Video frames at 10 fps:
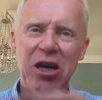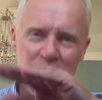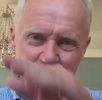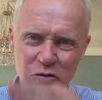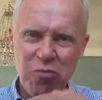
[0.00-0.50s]

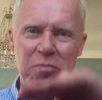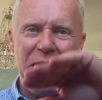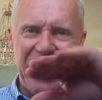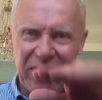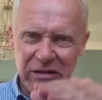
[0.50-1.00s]
Who
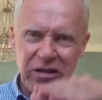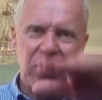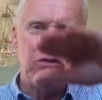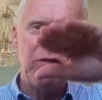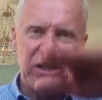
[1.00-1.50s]
made,
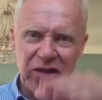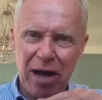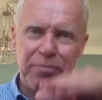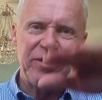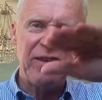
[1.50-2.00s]
these
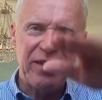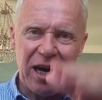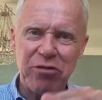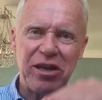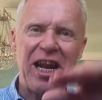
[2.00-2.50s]
up and
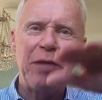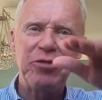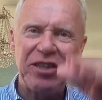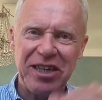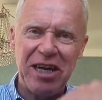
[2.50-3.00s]
down and
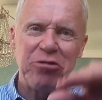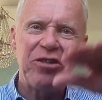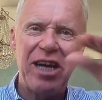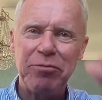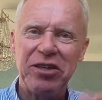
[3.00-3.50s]
ups and downs
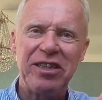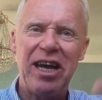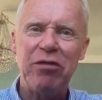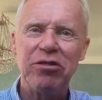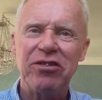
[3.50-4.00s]
and ups and
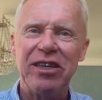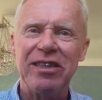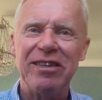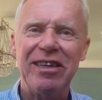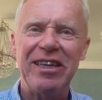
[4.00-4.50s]
downs, and
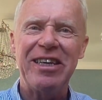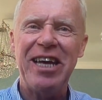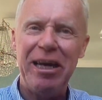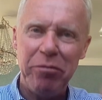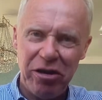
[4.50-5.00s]

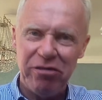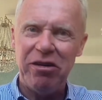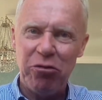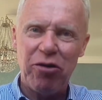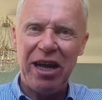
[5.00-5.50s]

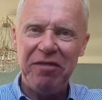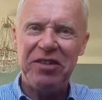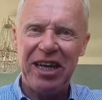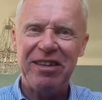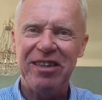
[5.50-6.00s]
arrived
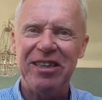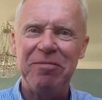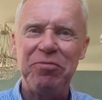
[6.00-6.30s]
at the